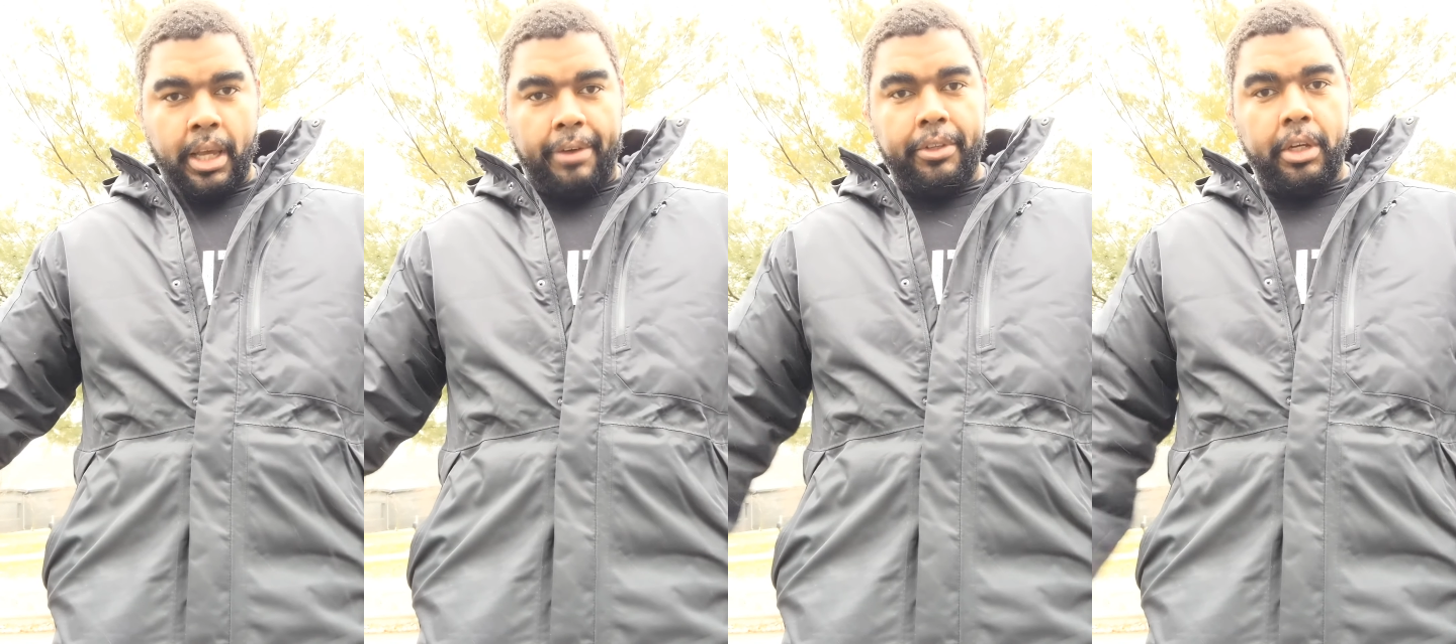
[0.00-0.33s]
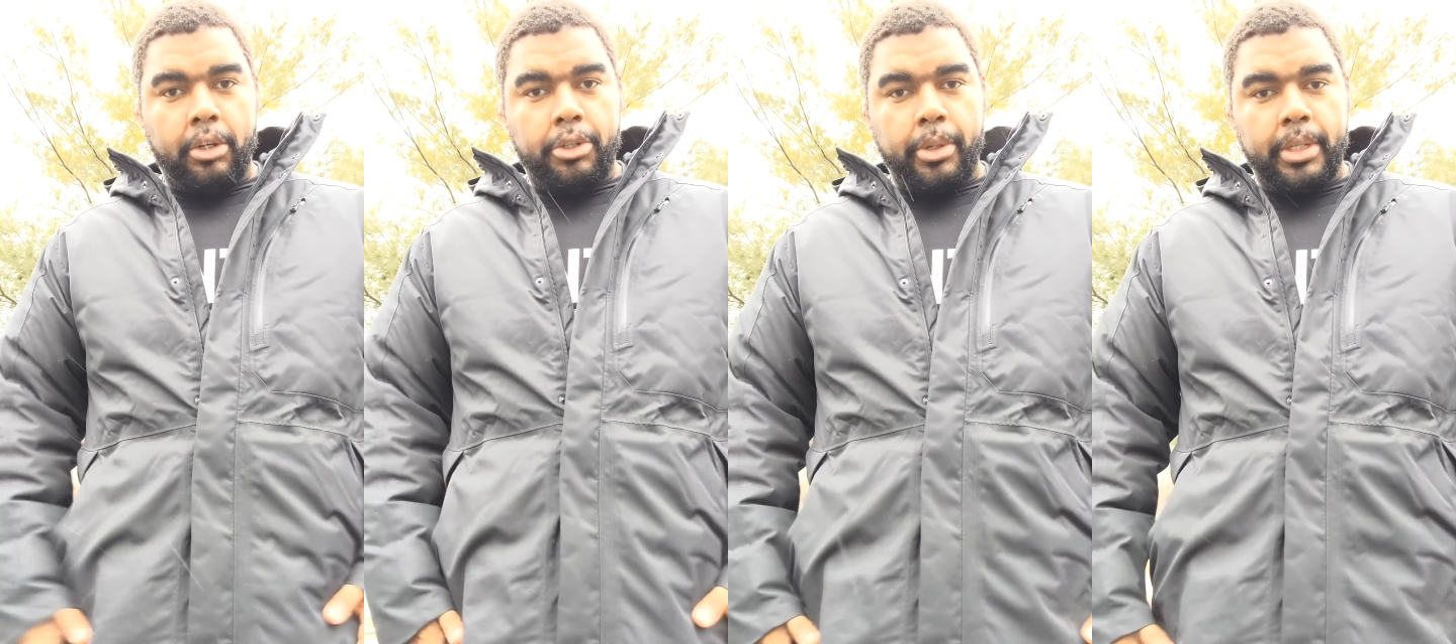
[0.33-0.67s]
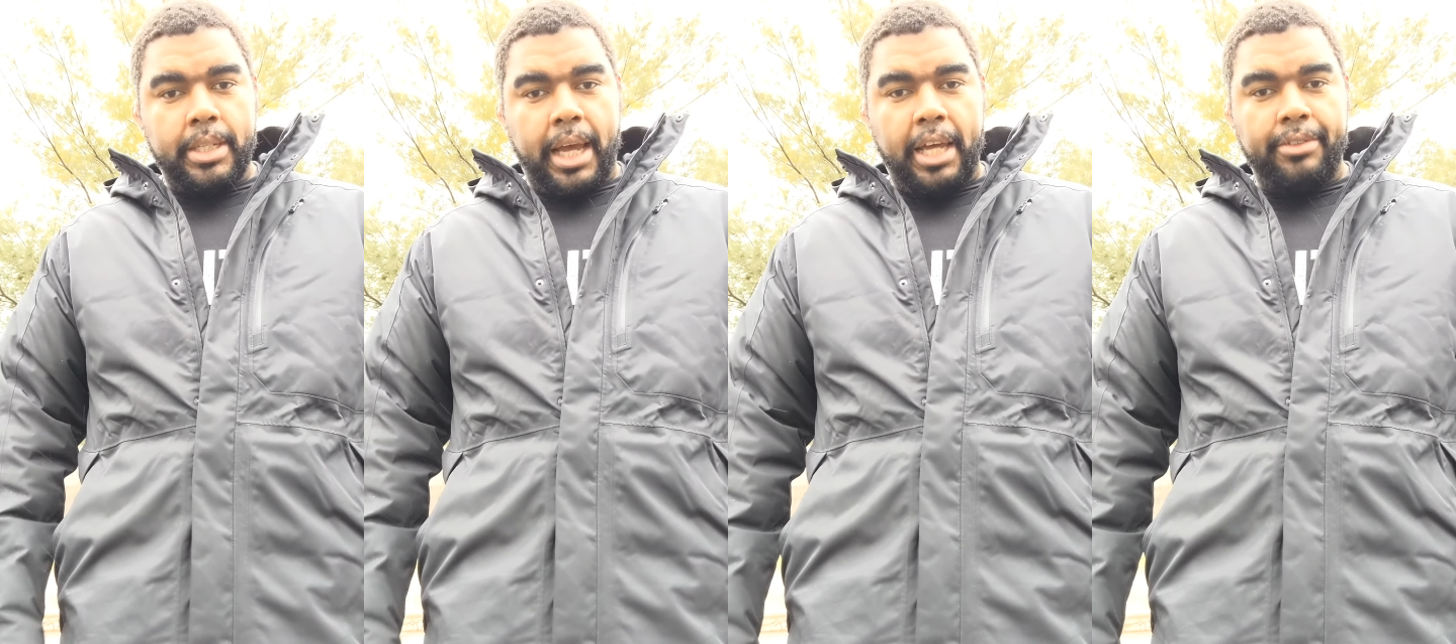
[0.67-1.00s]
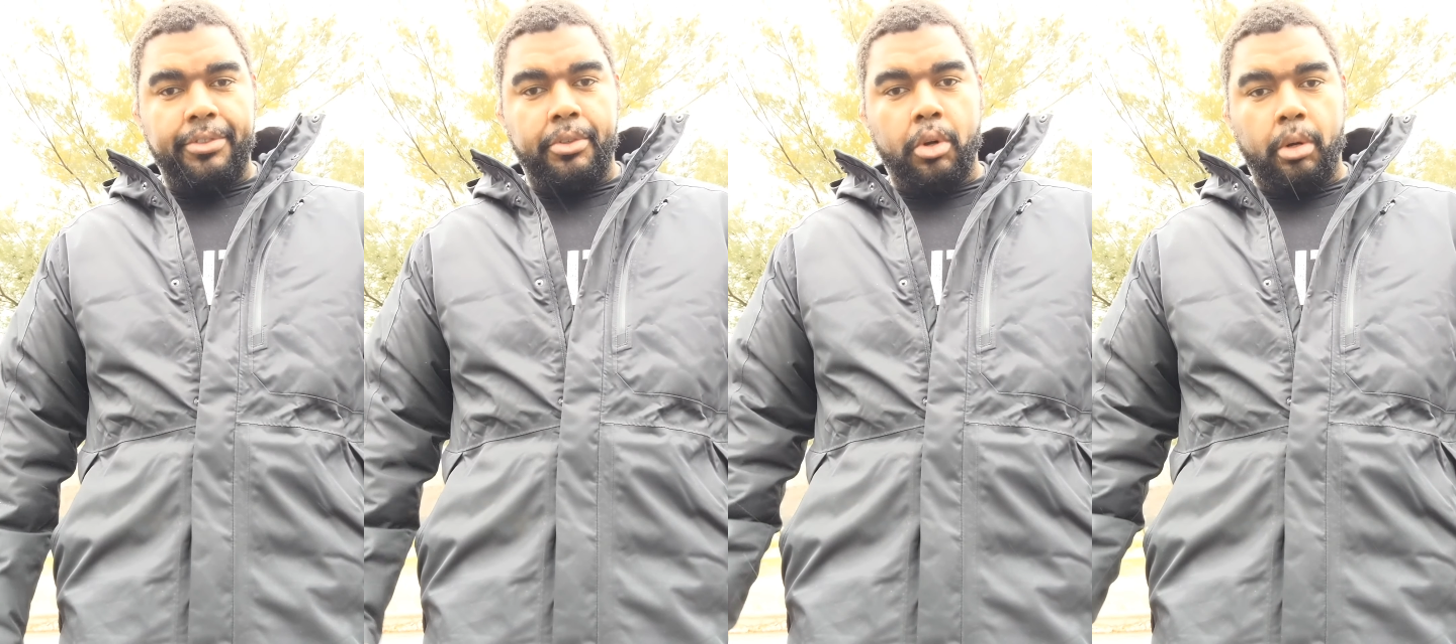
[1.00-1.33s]
definitely go true to
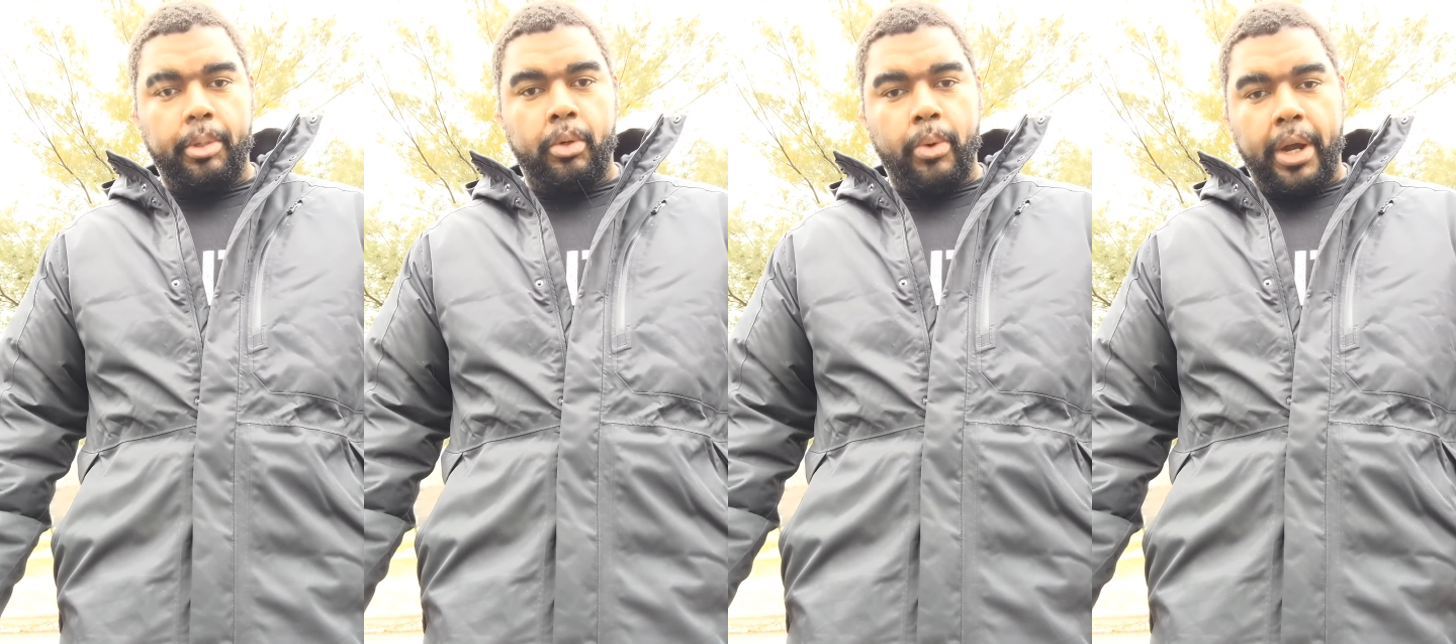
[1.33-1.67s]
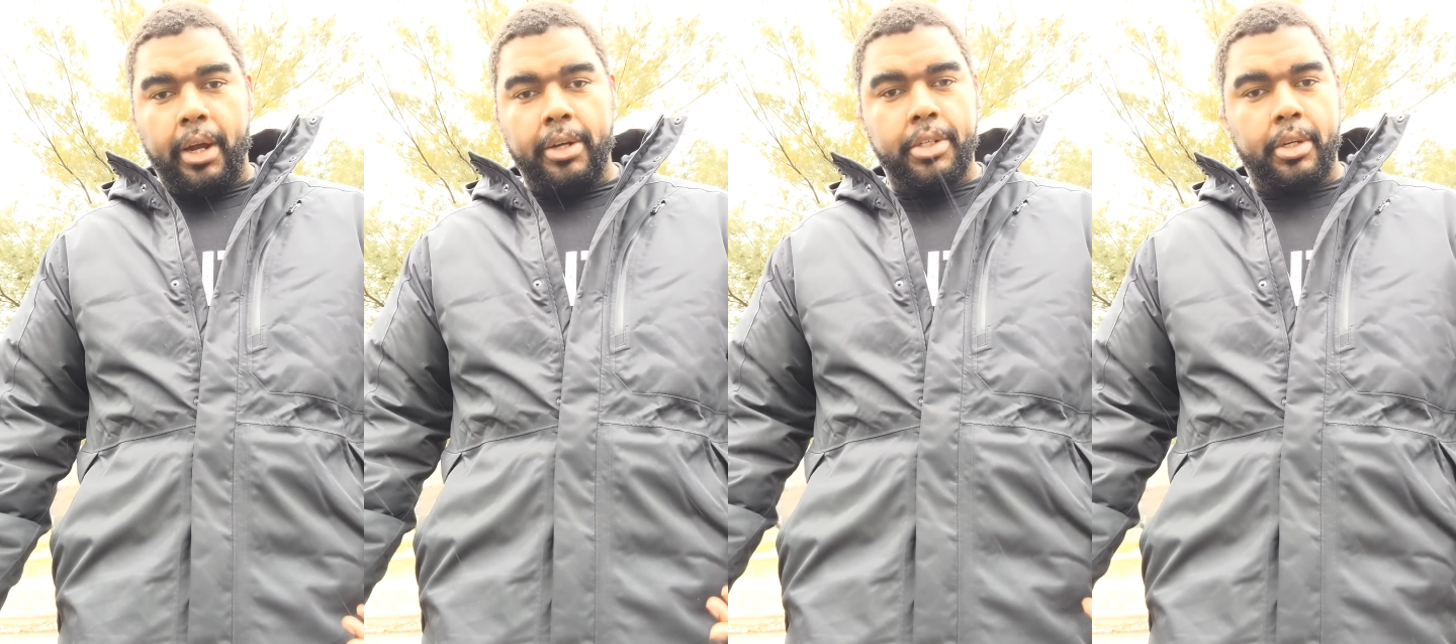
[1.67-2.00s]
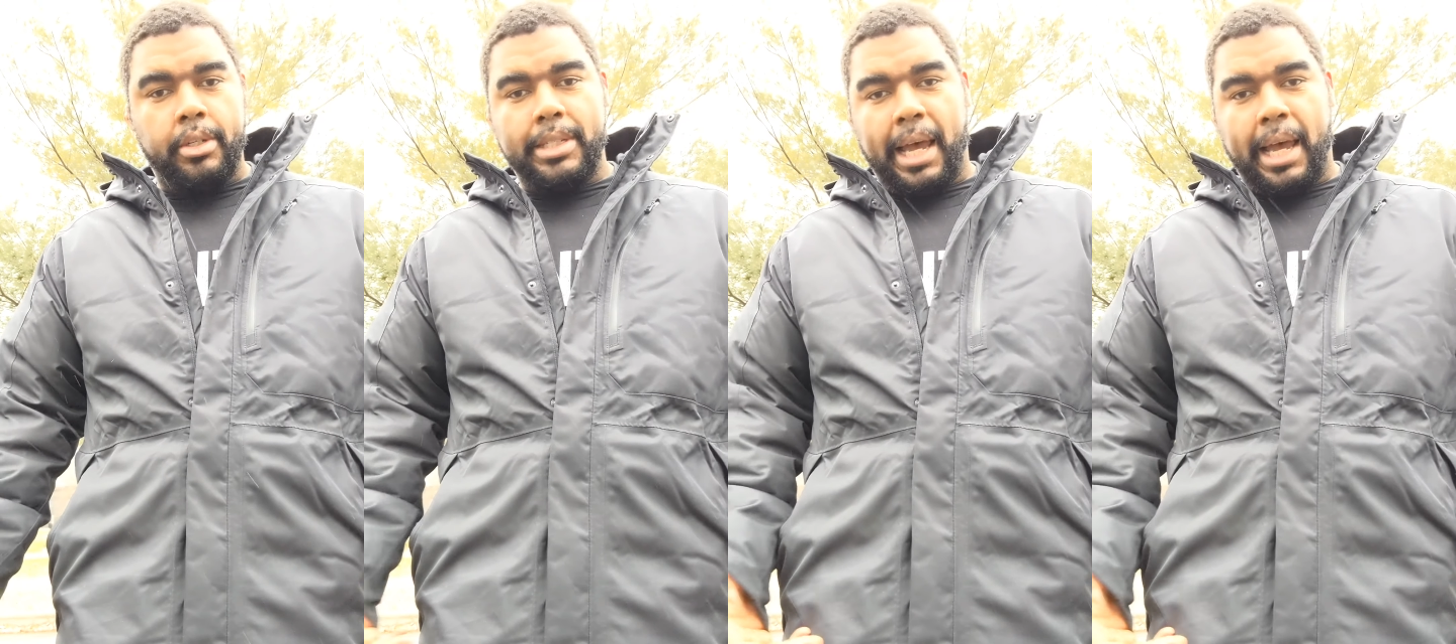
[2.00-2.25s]
size. If you normally wear a certain